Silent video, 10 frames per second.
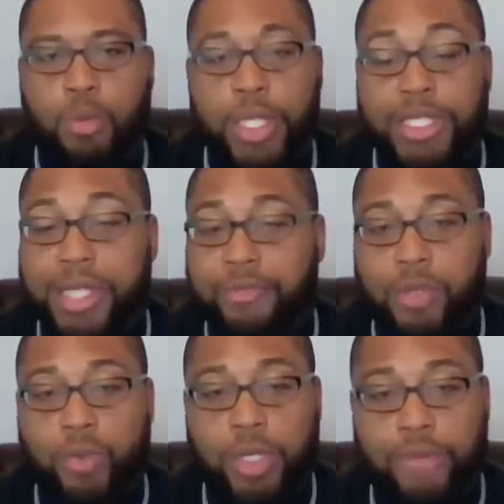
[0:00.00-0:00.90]
We
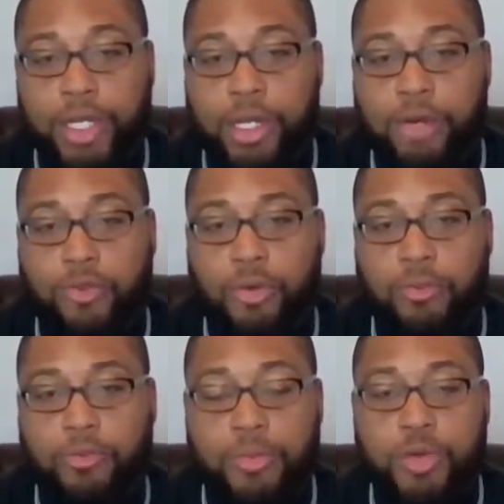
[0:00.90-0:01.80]
definitely would love to hear
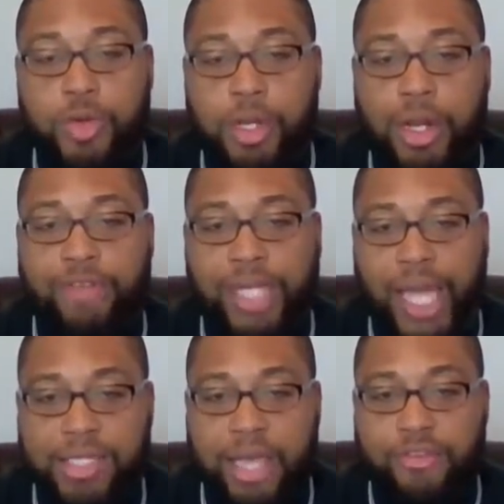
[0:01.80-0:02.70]
from you here at
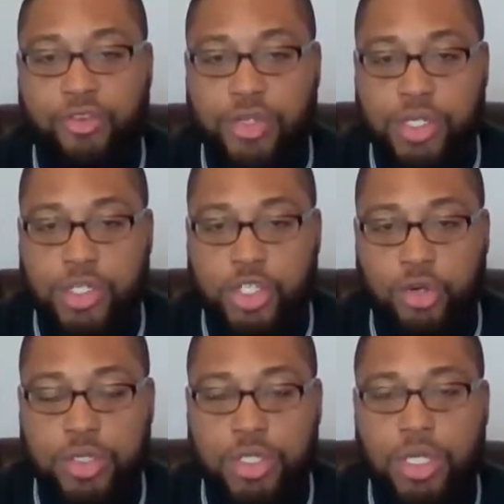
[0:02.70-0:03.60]
Everlasting Life Christian
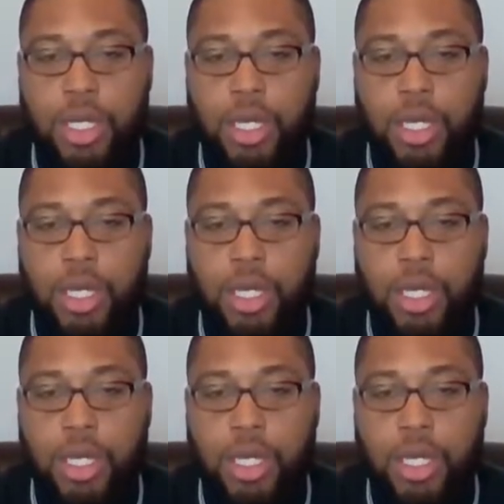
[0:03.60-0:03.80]
Church.